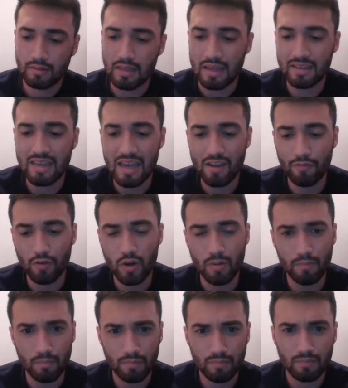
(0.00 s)
They gave
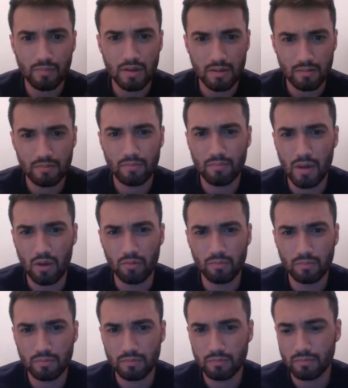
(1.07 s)
up about
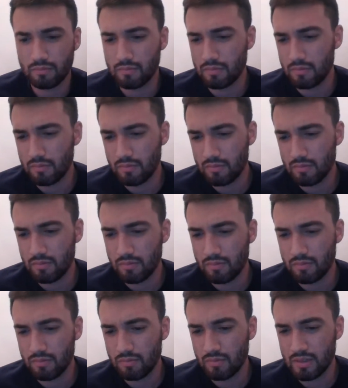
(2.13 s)

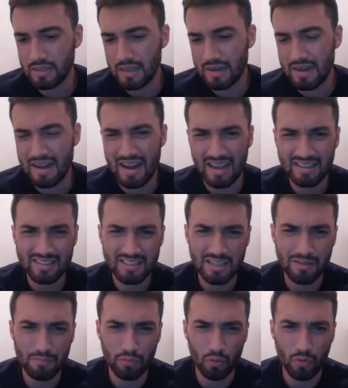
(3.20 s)
was that
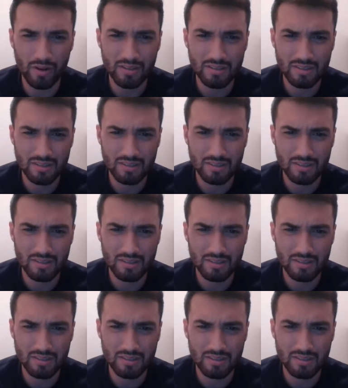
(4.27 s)
19 points.